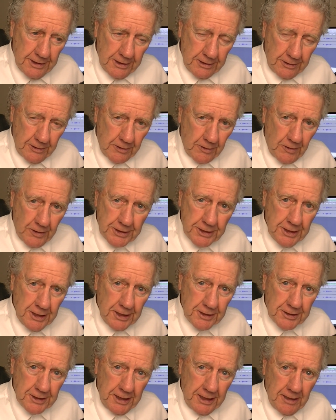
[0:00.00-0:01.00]
it's
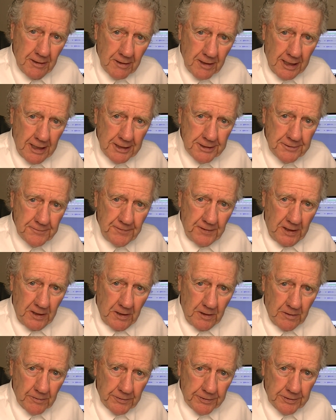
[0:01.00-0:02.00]
not the airline's
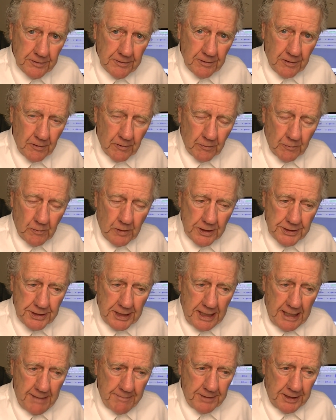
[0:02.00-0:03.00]
fault on what's
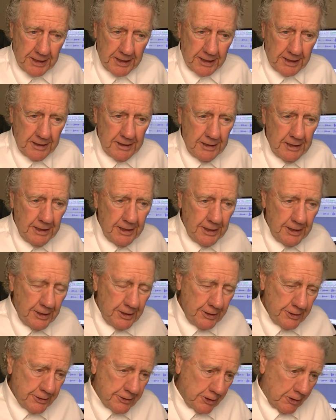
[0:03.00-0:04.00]
happening.
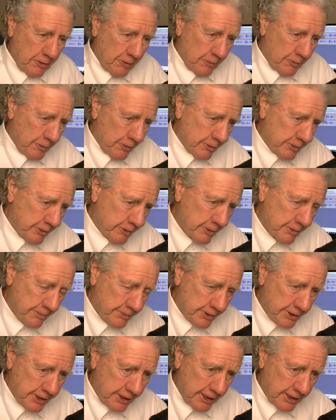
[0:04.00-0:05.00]
So they're going to
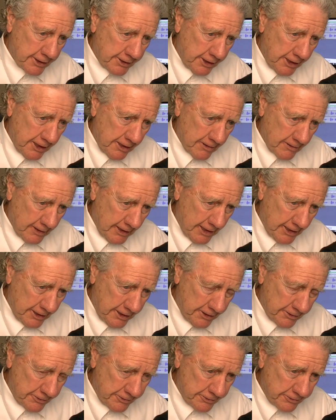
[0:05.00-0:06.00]
protect the airline
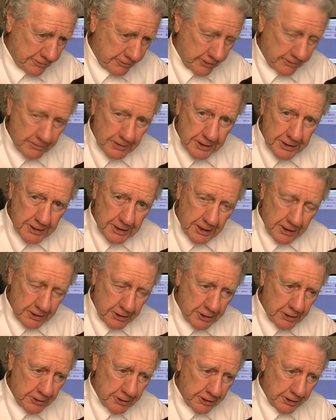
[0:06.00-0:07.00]
industry, which they
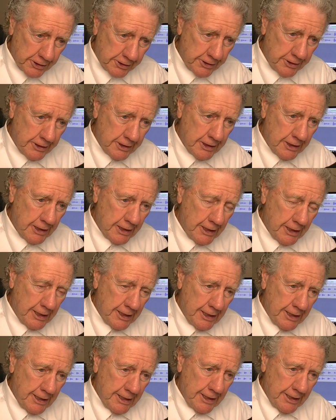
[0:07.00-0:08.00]
should.
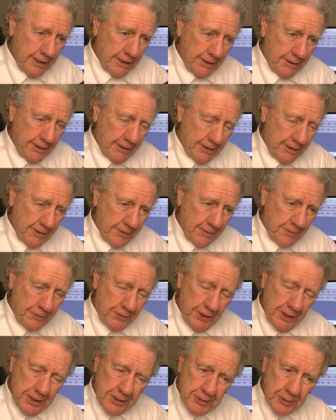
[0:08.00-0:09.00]

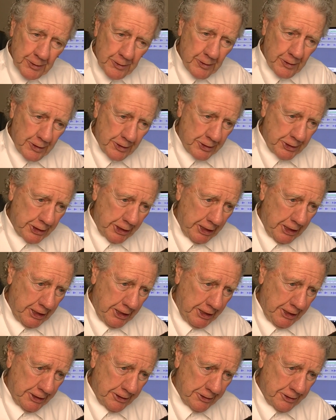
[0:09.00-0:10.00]
Things are going to
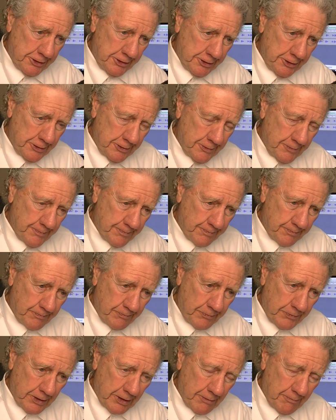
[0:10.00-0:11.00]
change,
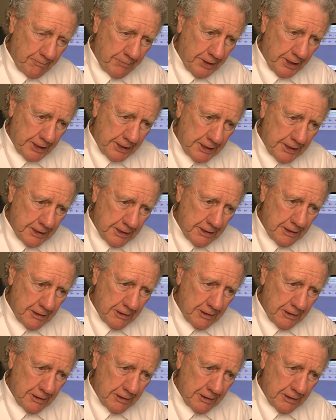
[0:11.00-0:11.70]
but